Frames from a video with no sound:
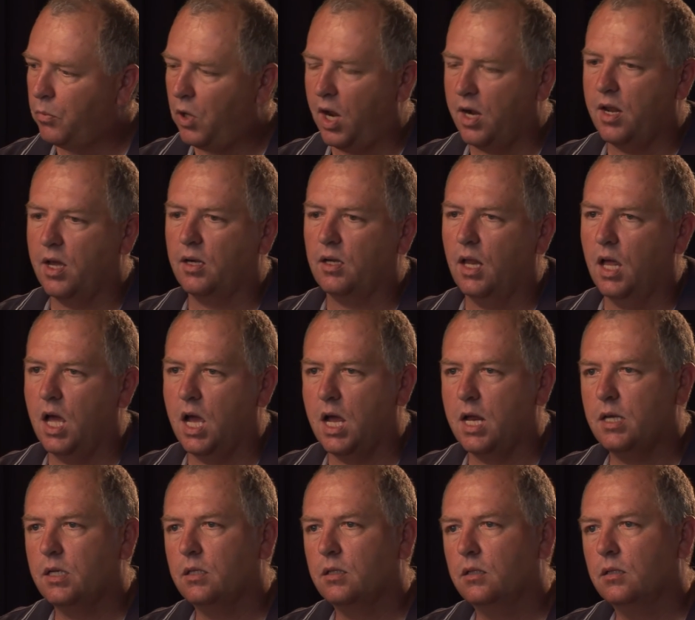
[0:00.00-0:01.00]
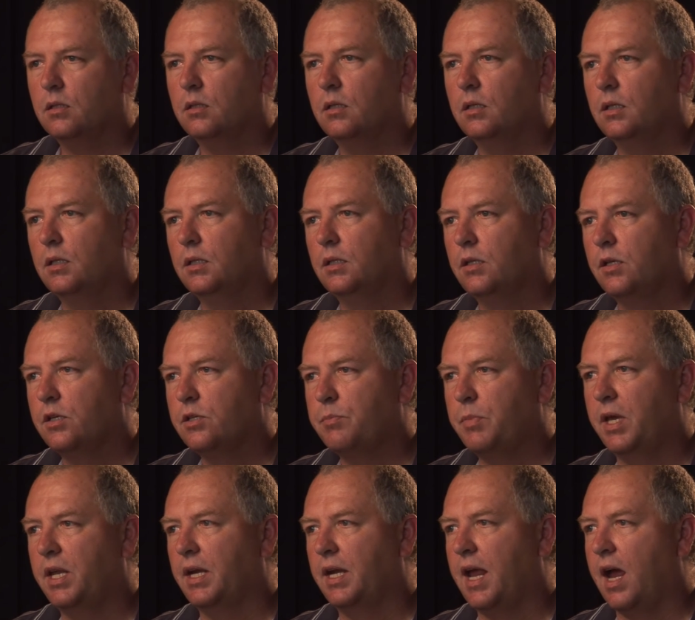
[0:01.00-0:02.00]
product line,
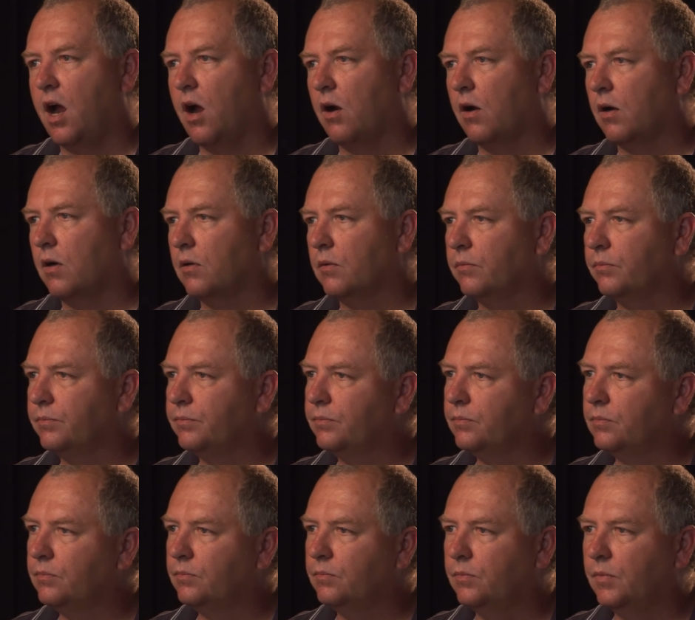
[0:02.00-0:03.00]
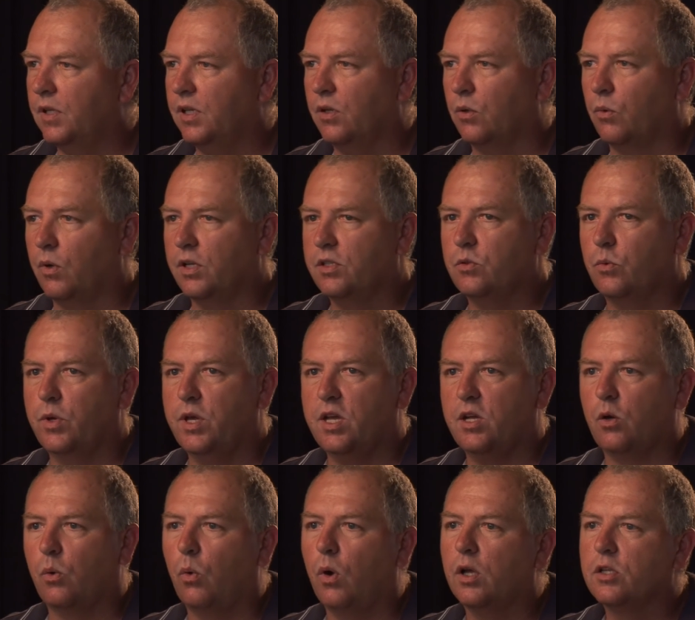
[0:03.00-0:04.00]
spend an hour either once a
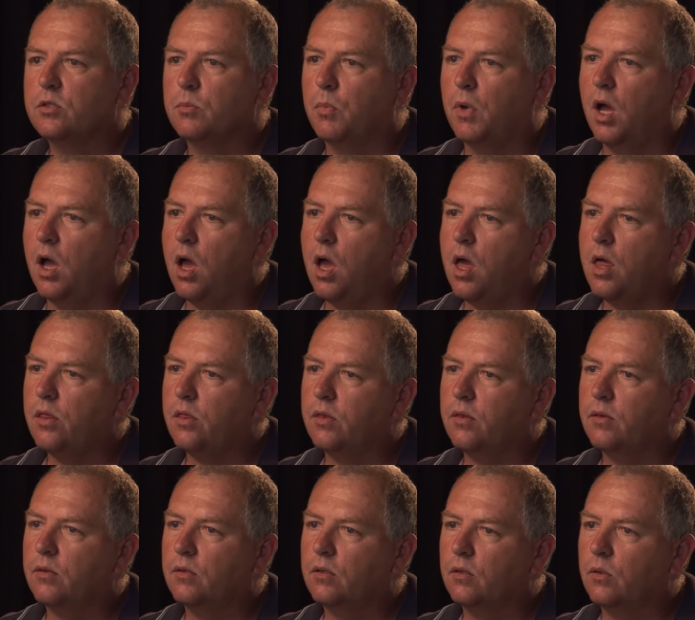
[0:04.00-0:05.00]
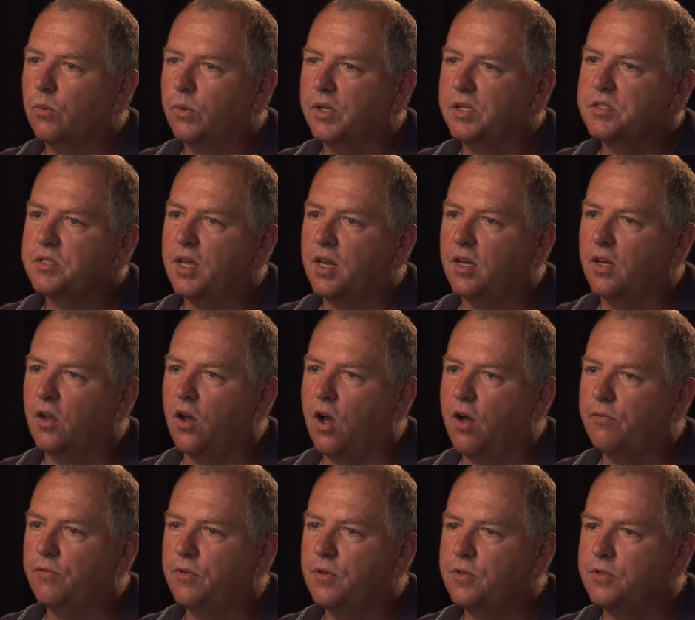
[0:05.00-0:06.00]
week or once a month, go in, sit in the
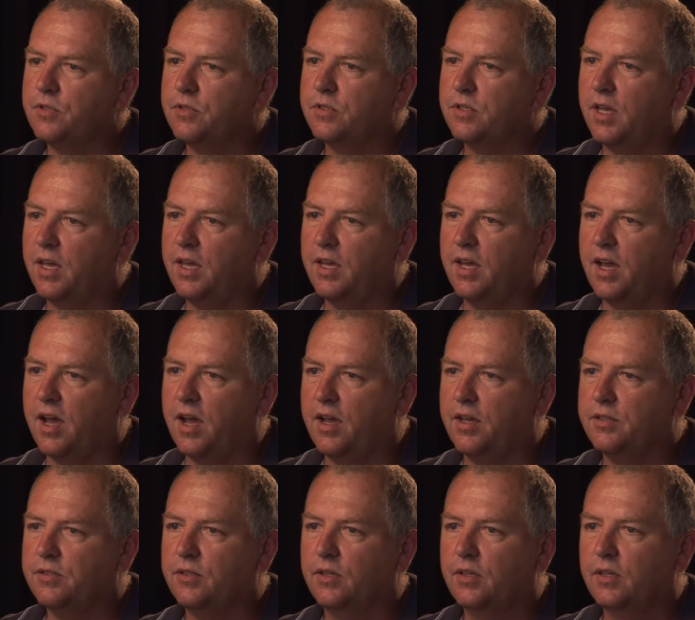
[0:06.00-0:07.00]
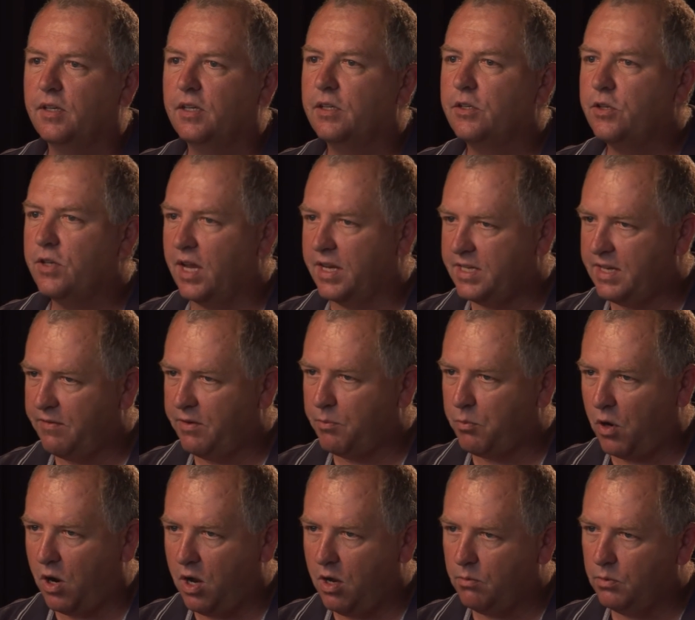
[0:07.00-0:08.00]
office and say, hey guys, do you guys have
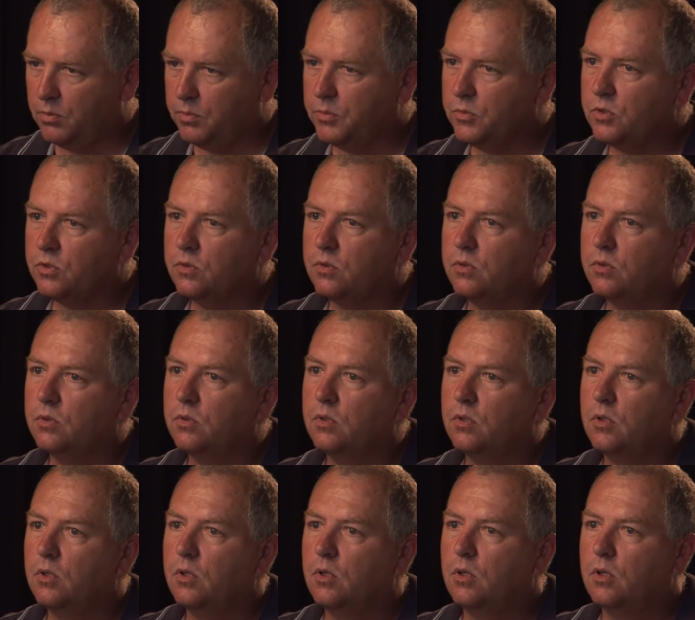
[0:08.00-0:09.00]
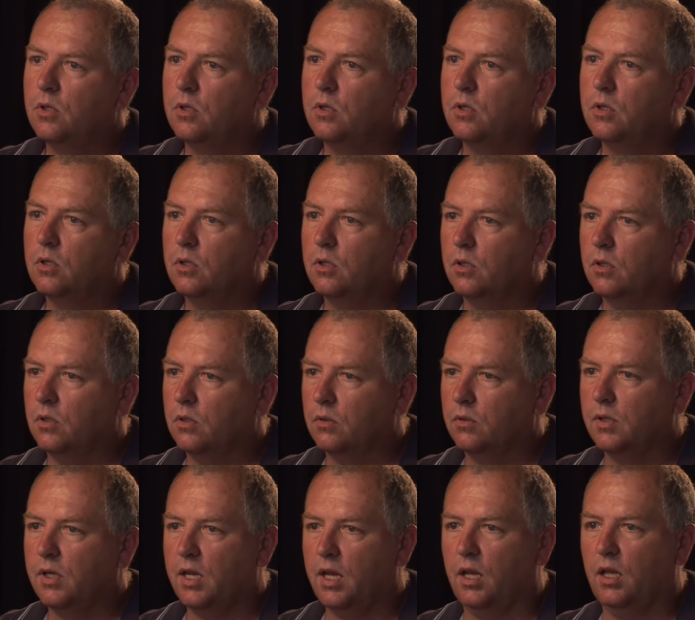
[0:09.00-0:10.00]
any problems? You
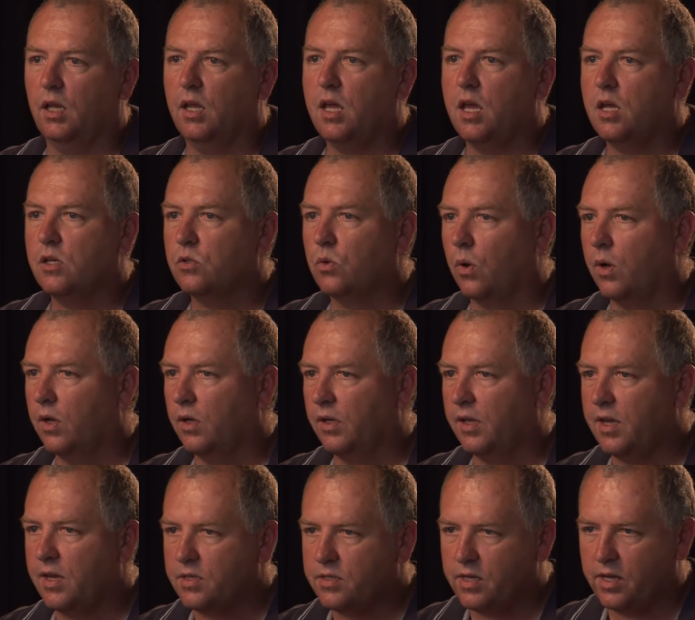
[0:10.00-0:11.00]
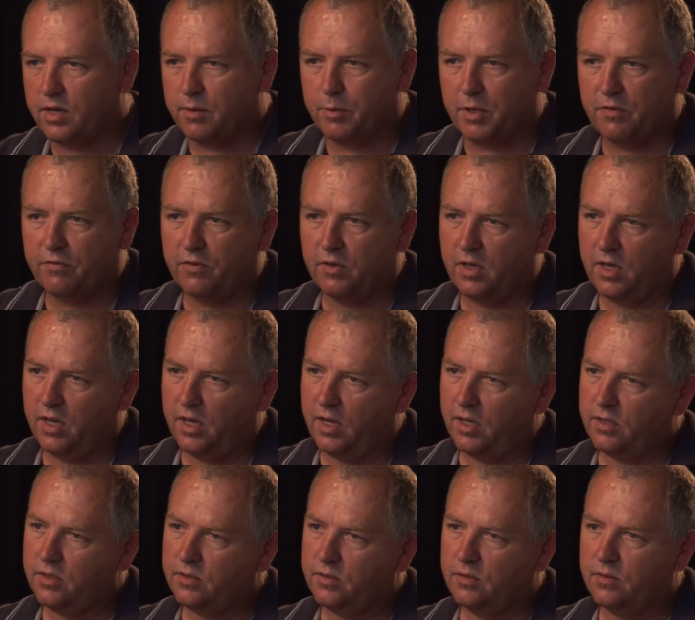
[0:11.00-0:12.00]
know, any leaks, oil leaks need to be
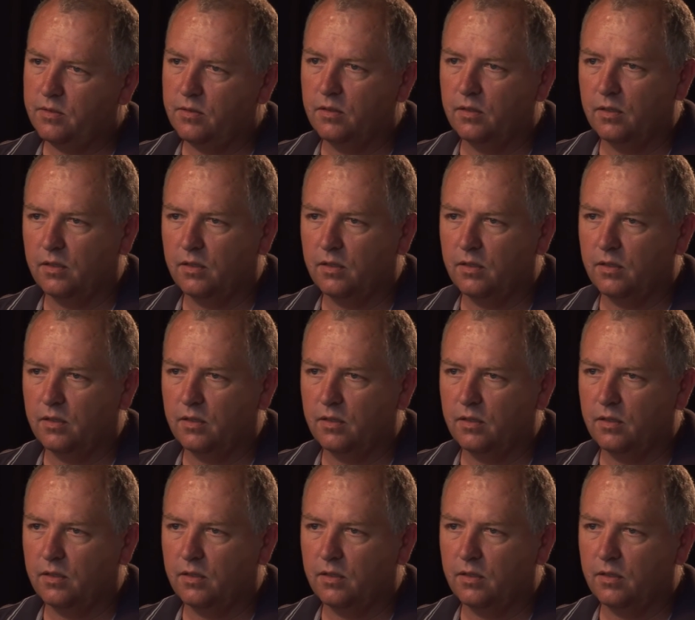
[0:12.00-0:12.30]
fixed,